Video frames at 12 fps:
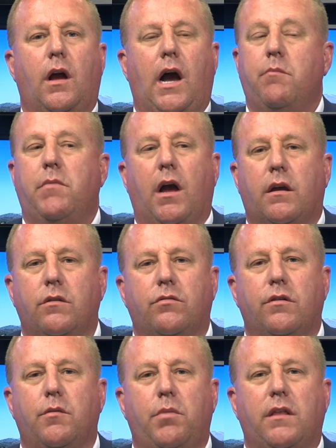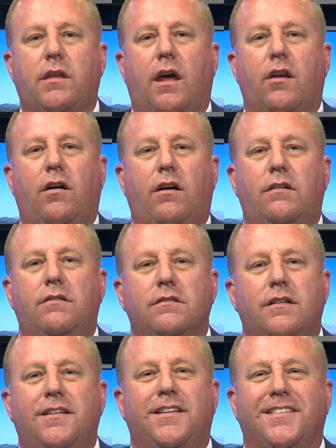I'm not concerned about that at all.
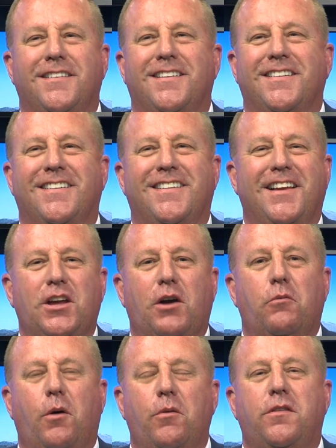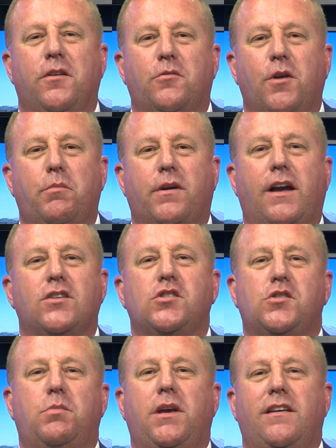What would those
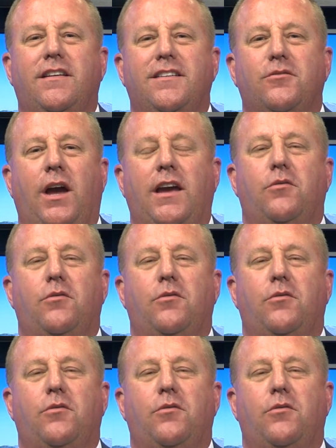repercussions be, right?